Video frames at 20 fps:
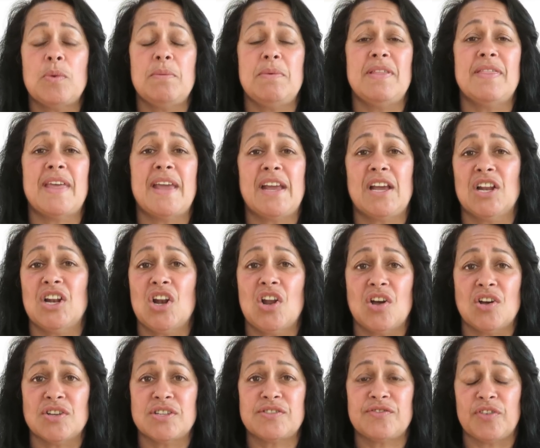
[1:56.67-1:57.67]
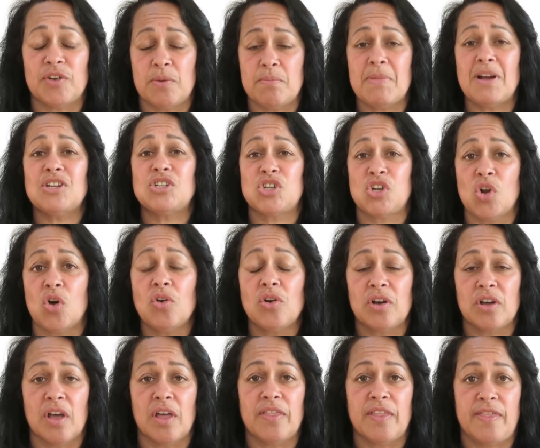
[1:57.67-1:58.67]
women they can last for much longer